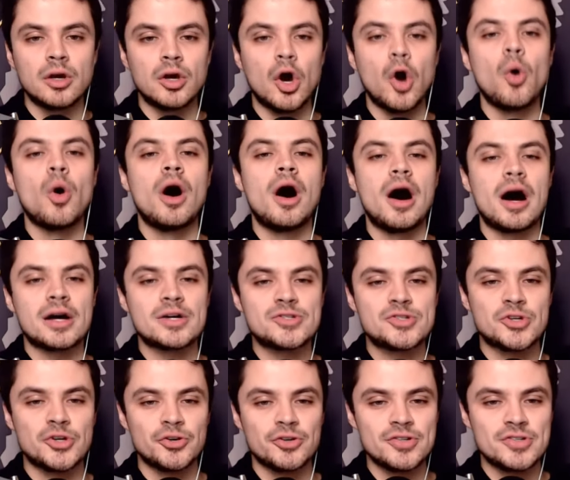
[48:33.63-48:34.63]
Go
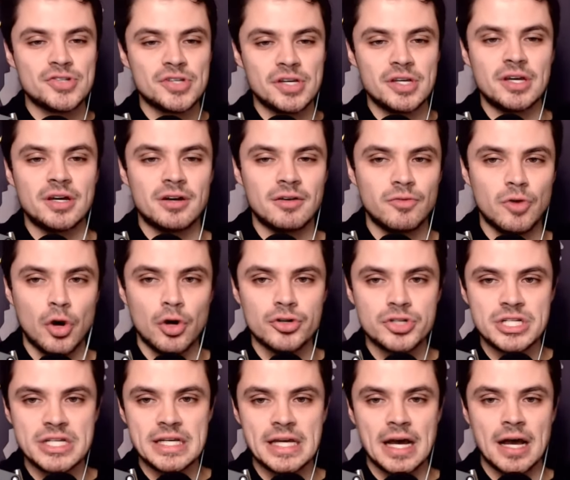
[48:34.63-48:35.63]
Hawks, courtesy of
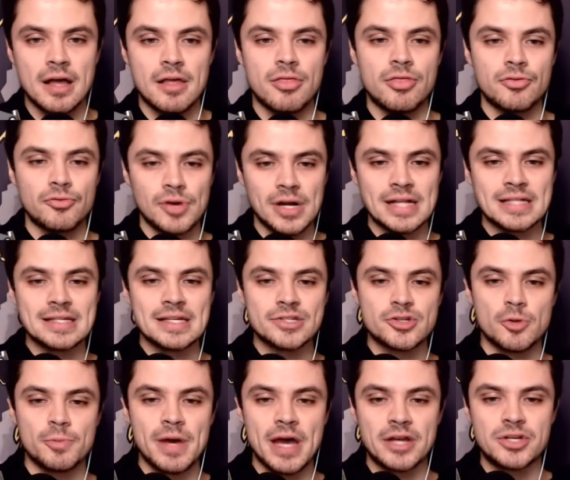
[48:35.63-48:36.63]
RTI Threads.
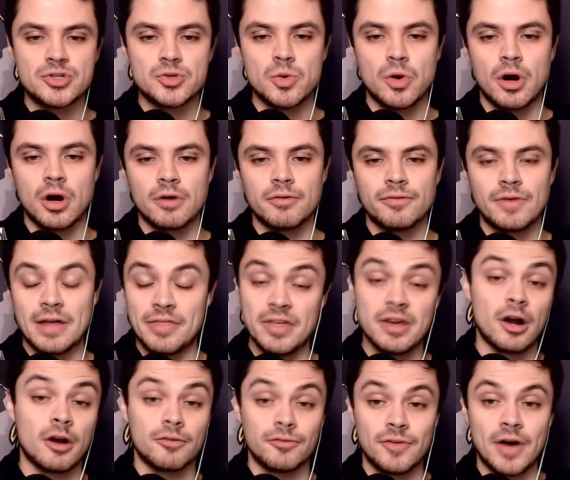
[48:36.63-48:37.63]
Let's go back to our
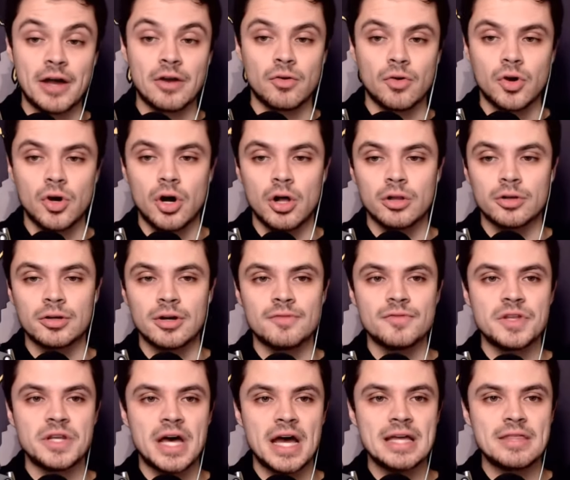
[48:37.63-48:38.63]
final caller
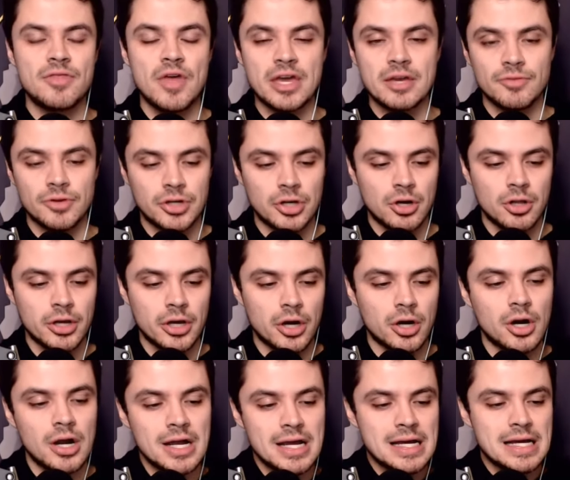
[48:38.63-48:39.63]
of the night. Thank you for calling
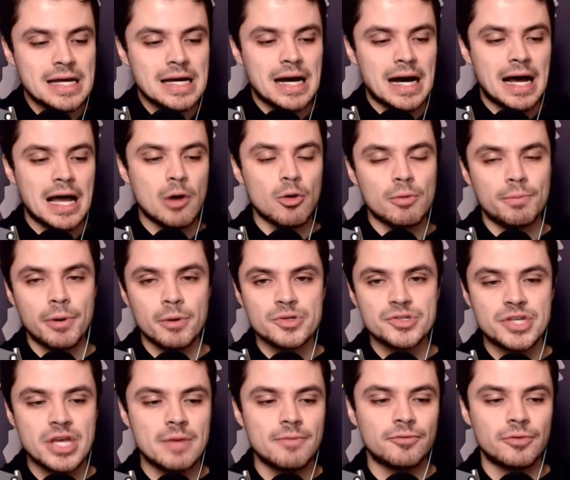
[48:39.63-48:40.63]
our Iowa
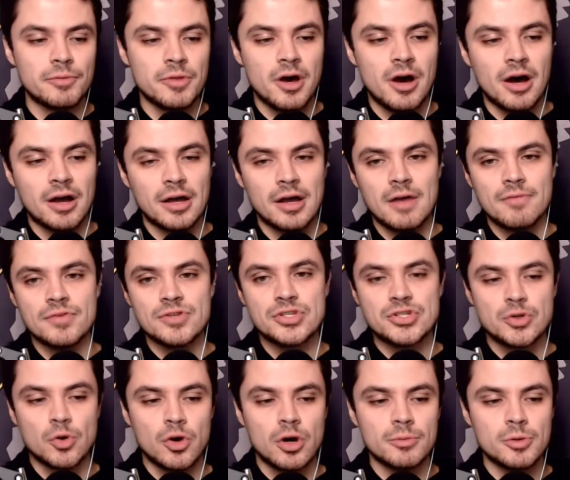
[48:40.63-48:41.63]
postgame from the Hawkeye of the
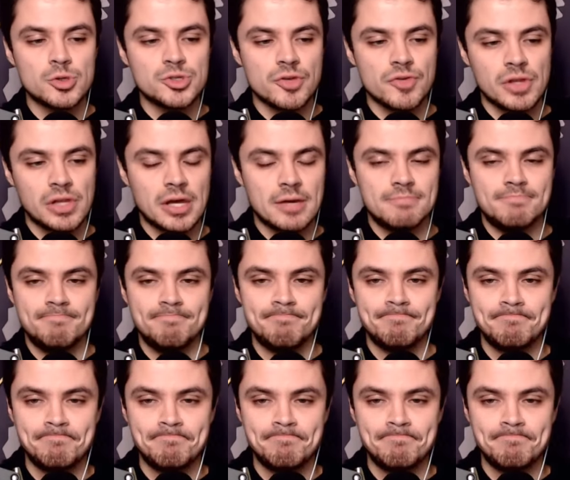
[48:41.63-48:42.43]
Storm. Who's on the line?